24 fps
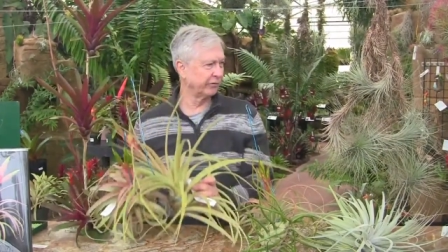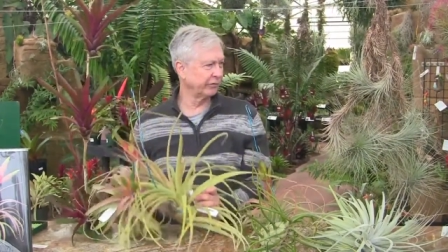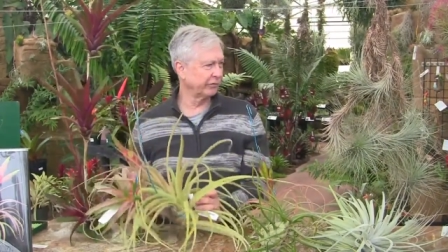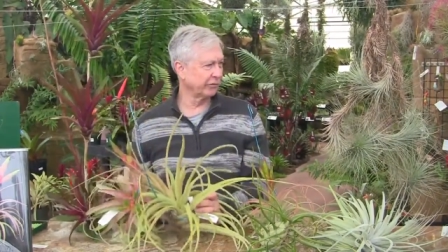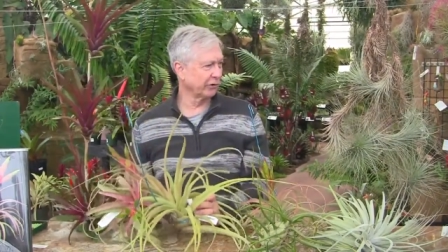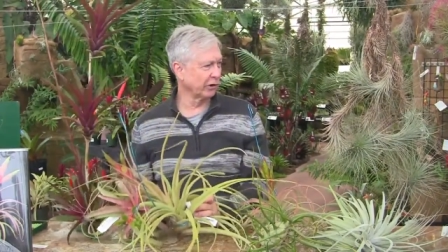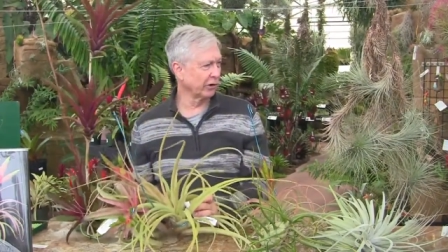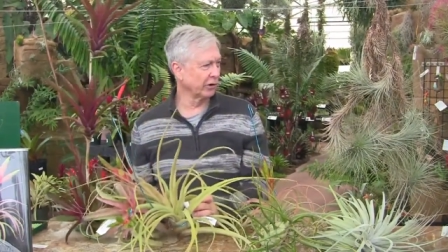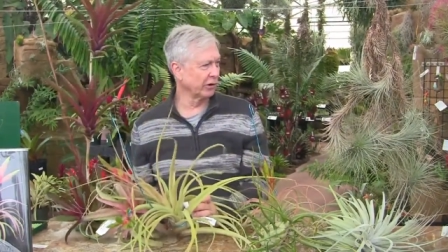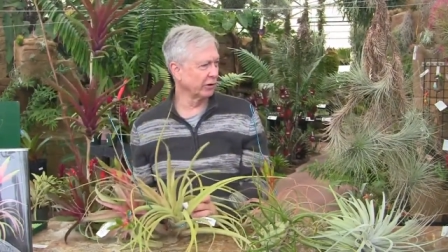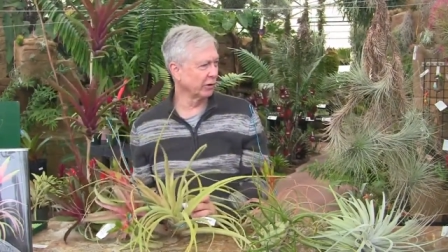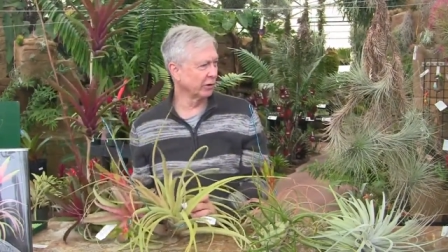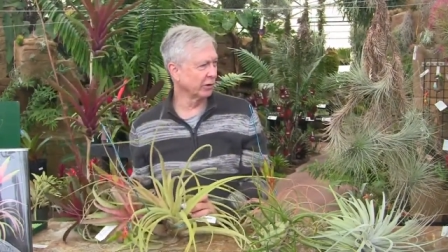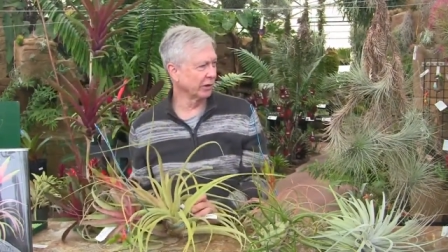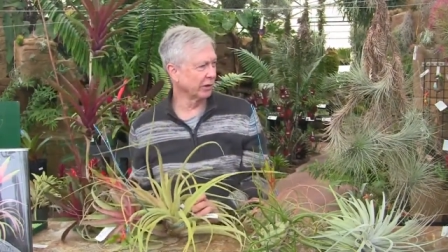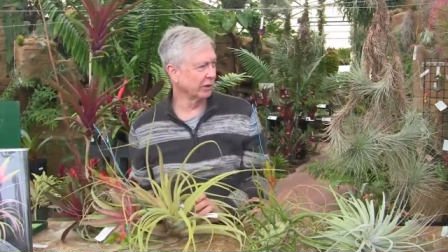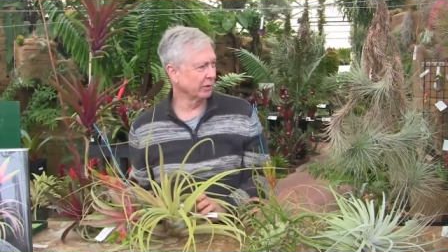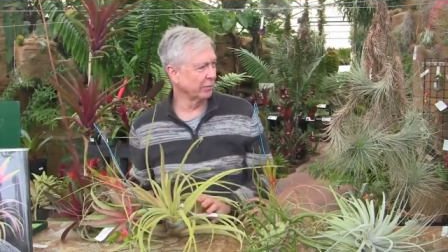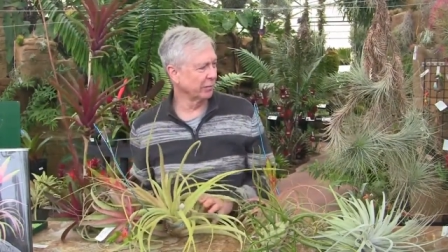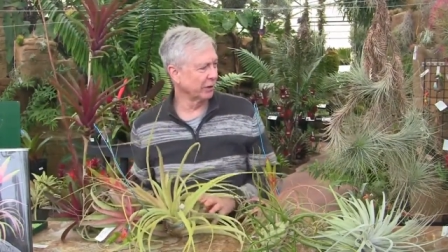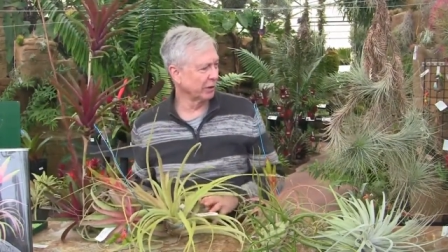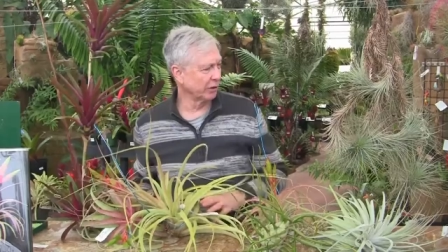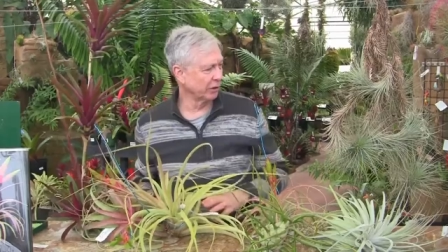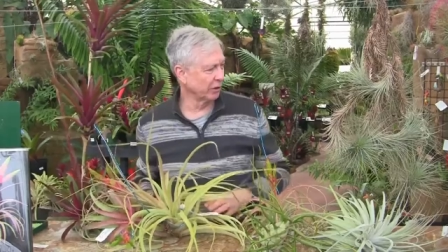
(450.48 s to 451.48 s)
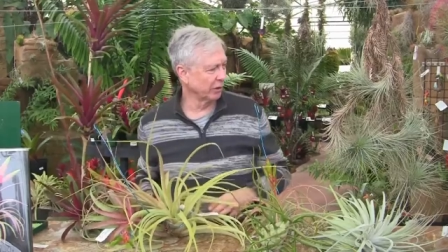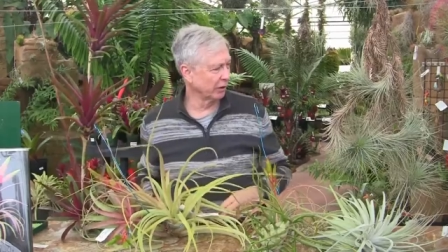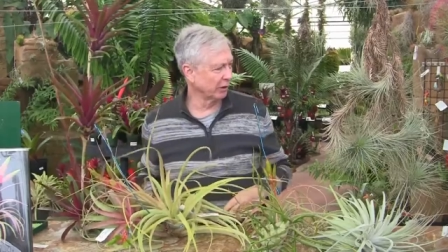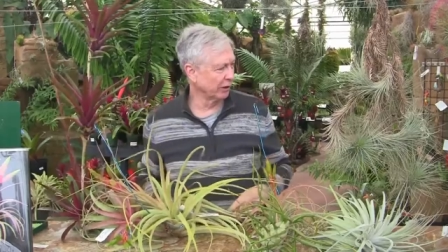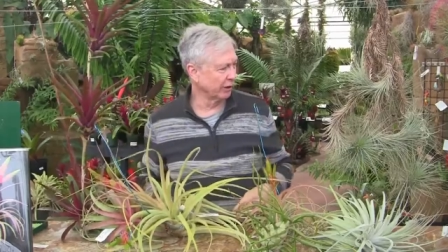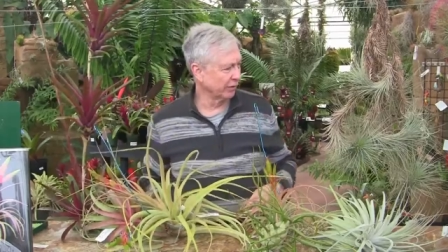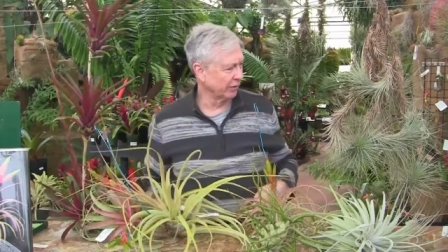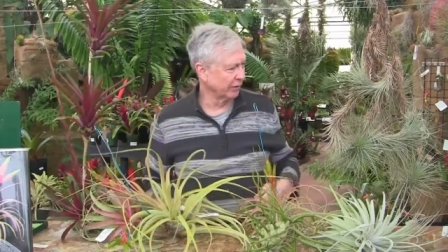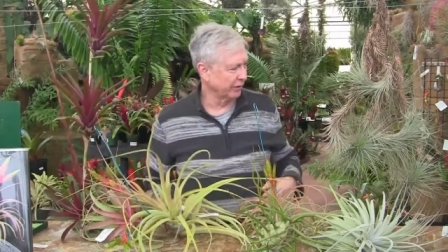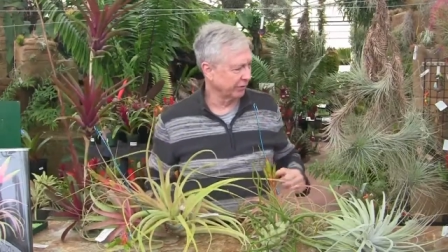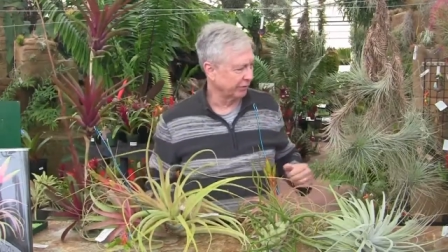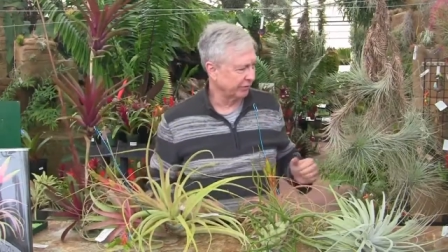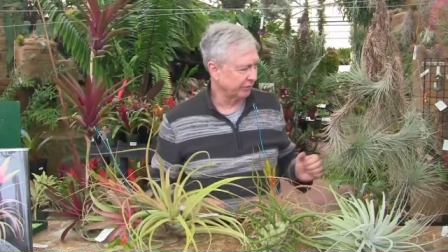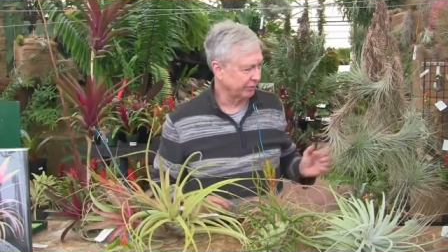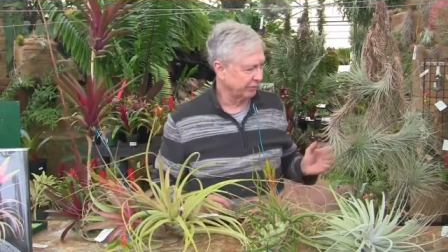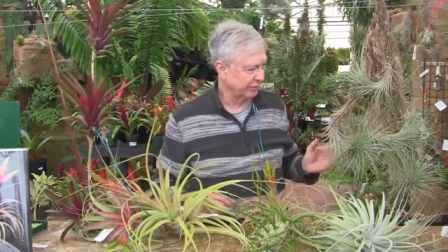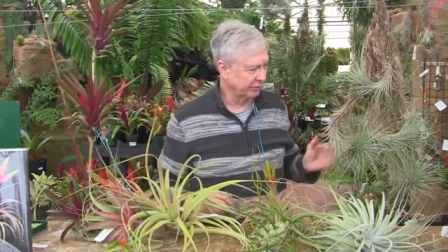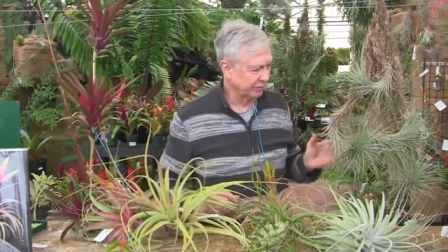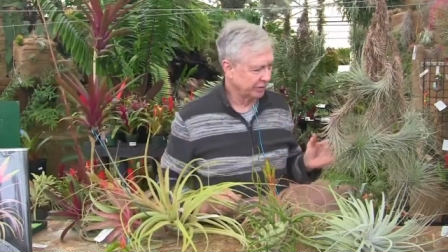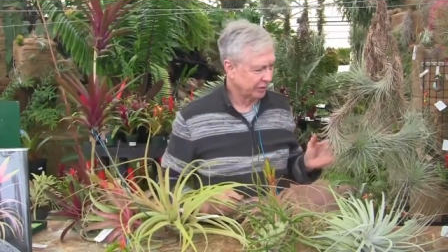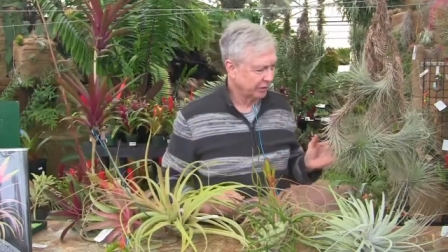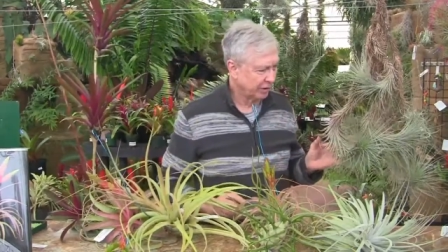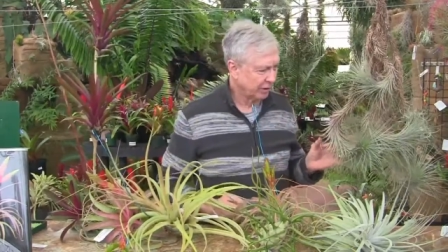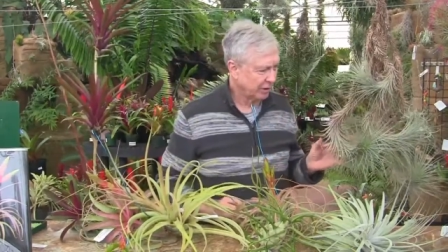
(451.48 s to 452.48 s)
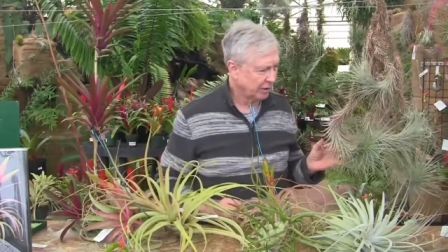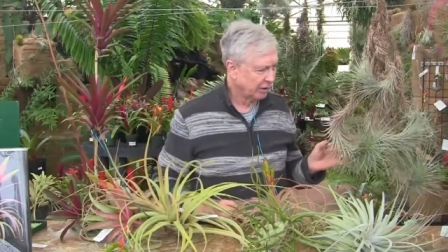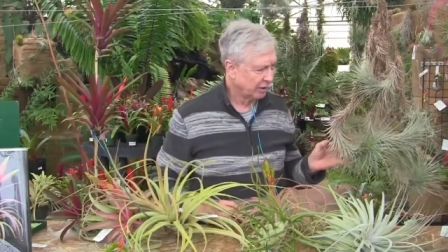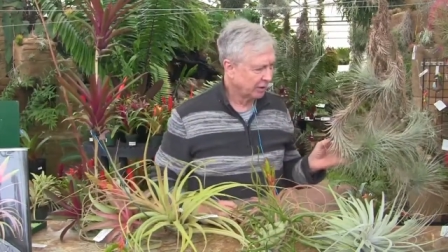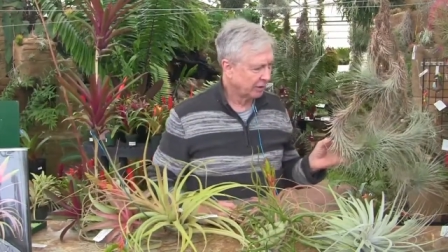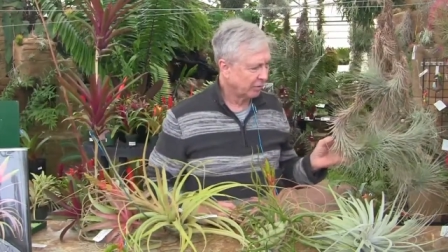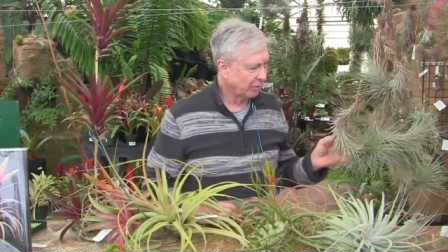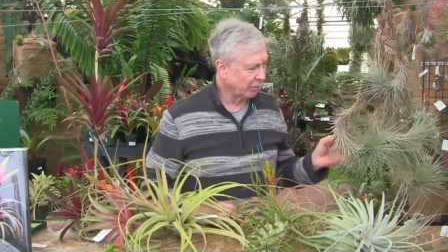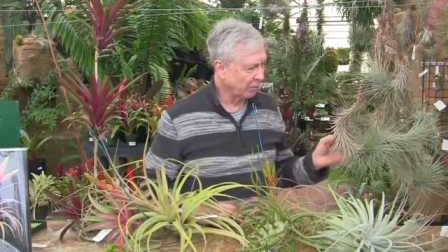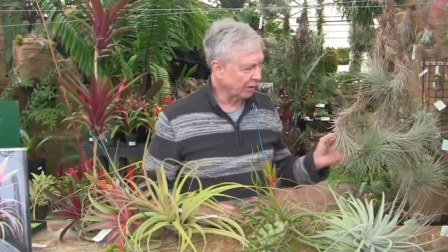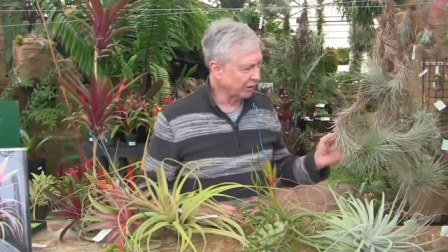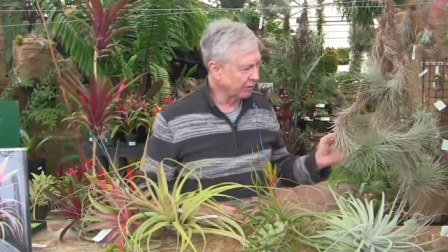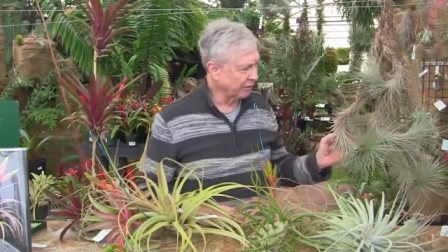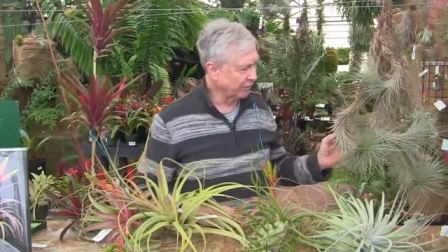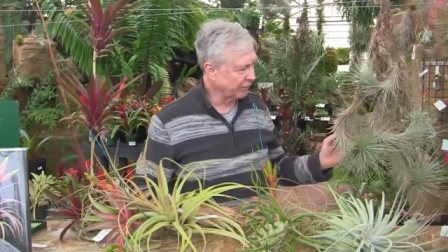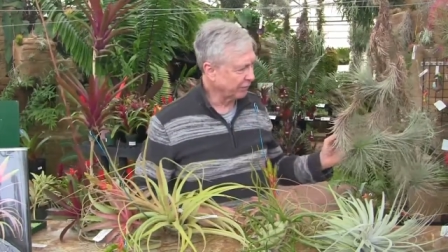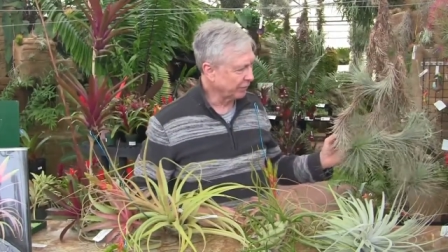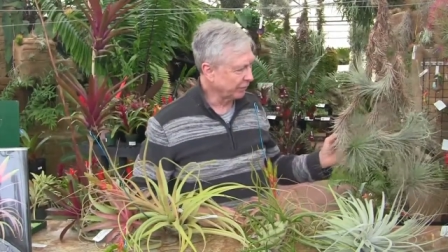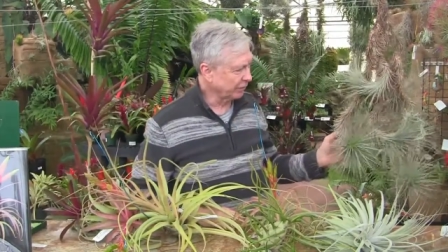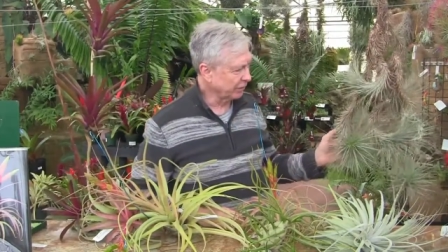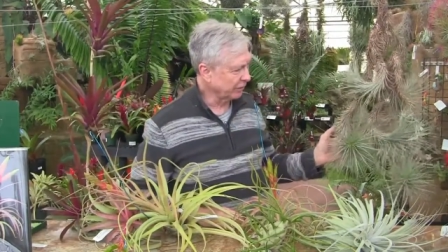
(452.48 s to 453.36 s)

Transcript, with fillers: shown you a little bit earlier this wonderful